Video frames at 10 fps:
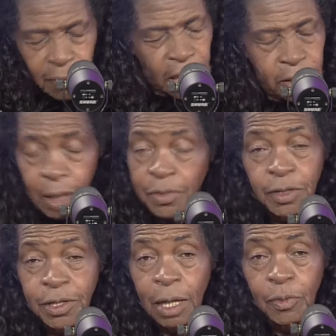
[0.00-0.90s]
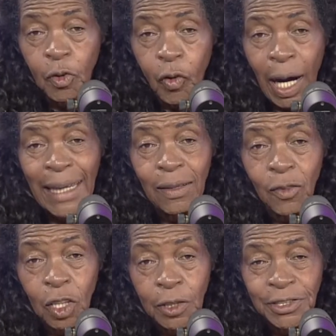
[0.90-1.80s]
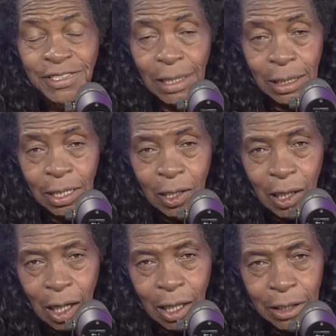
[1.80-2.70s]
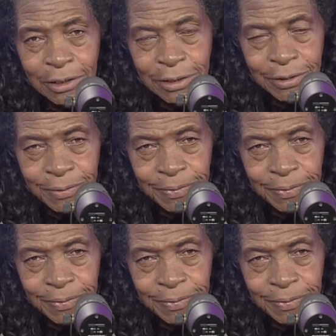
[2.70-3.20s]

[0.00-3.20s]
W.W. White Road selling cars.